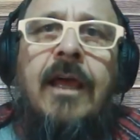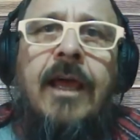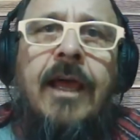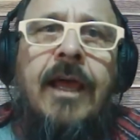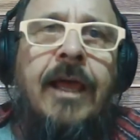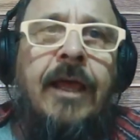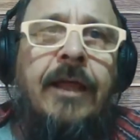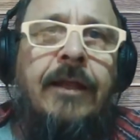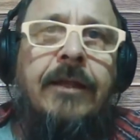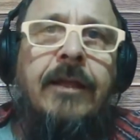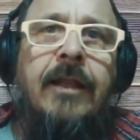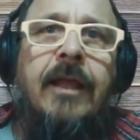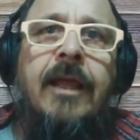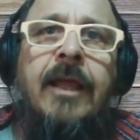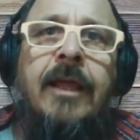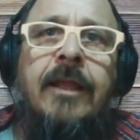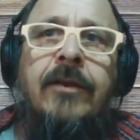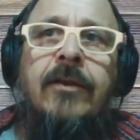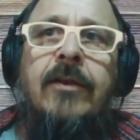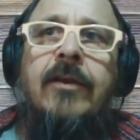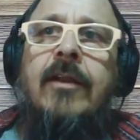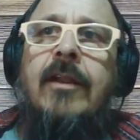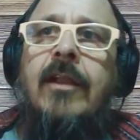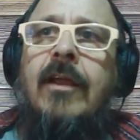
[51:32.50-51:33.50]

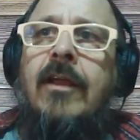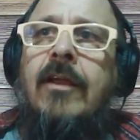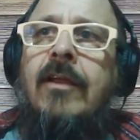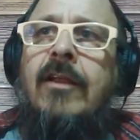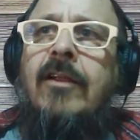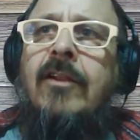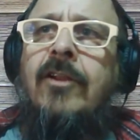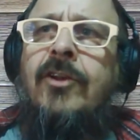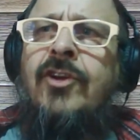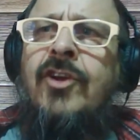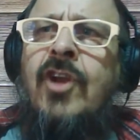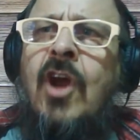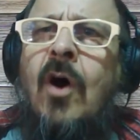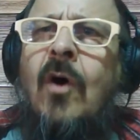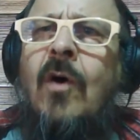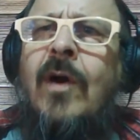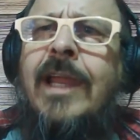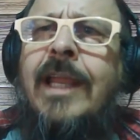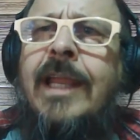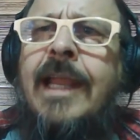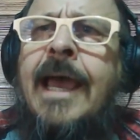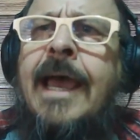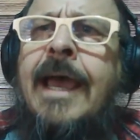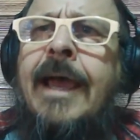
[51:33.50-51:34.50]
And
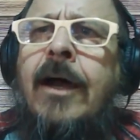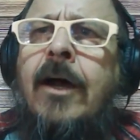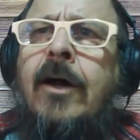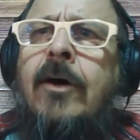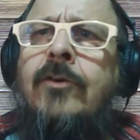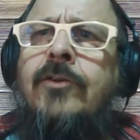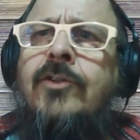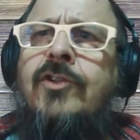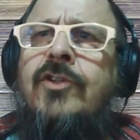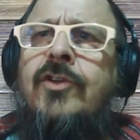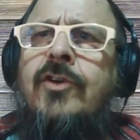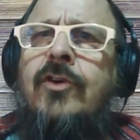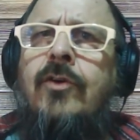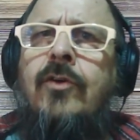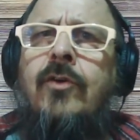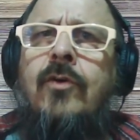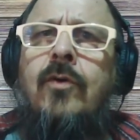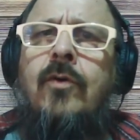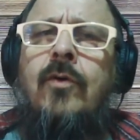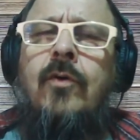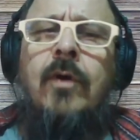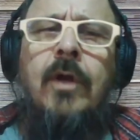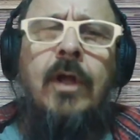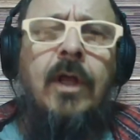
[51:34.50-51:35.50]
knowing how
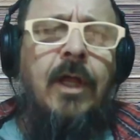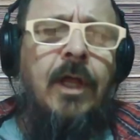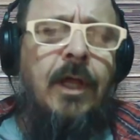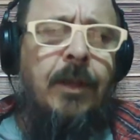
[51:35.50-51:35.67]
to